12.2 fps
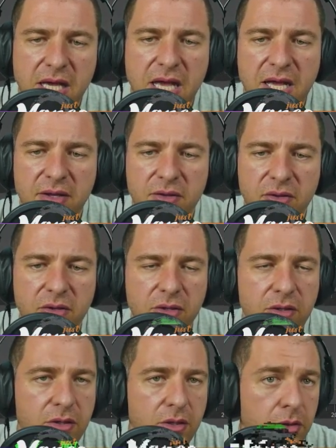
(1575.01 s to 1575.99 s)

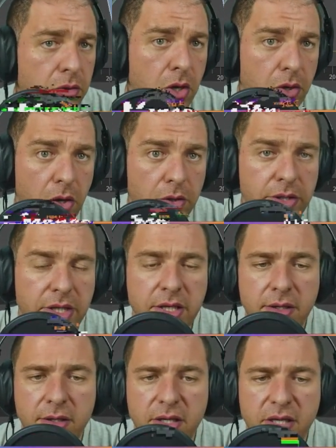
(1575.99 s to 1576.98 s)
and not
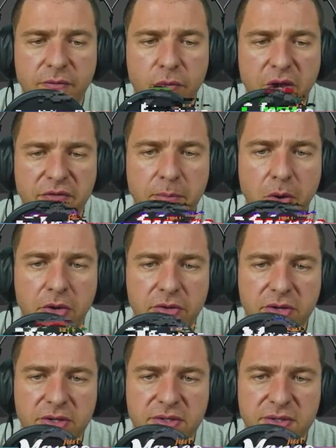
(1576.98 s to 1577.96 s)
only if we have
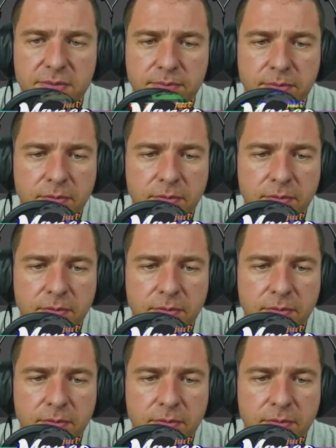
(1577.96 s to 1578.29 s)
borders.